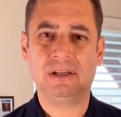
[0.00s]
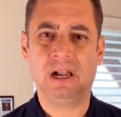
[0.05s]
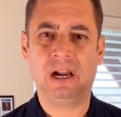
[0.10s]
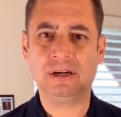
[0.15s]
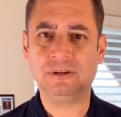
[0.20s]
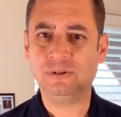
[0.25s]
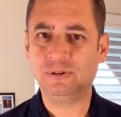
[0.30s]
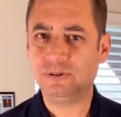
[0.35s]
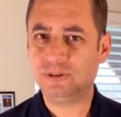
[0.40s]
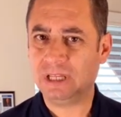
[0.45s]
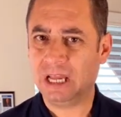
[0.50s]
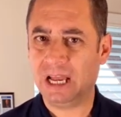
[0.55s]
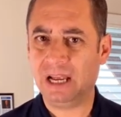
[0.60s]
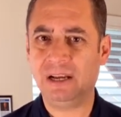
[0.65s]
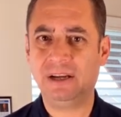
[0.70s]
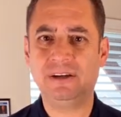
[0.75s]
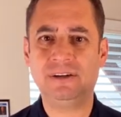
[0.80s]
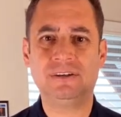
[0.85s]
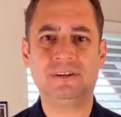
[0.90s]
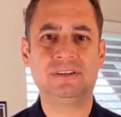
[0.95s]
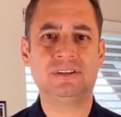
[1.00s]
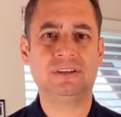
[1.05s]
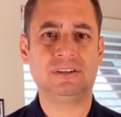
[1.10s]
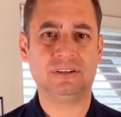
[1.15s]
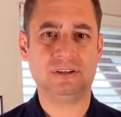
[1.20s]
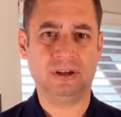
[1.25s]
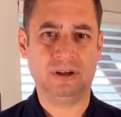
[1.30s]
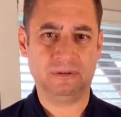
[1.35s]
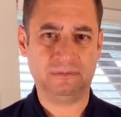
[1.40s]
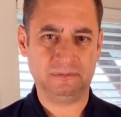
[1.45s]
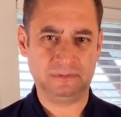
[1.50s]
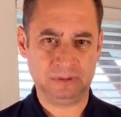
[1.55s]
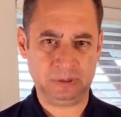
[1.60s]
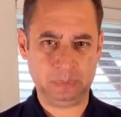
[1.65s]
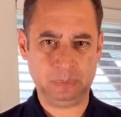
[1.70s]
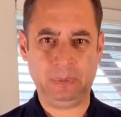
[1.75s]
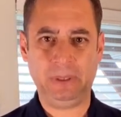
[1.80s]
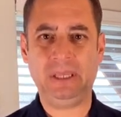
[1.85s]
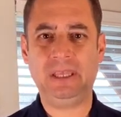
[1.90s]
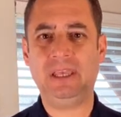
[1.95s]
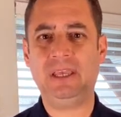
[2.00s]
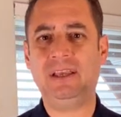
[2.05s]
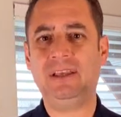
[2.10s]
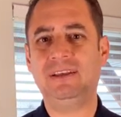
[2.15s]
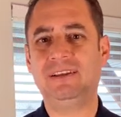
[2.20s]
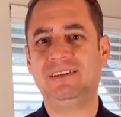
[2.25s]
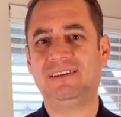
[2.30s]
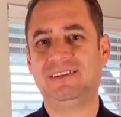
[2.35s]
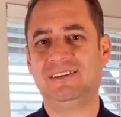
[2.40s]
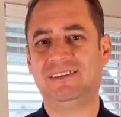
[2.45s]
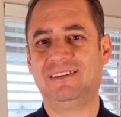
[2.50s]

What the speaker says: Are you tired of speaking?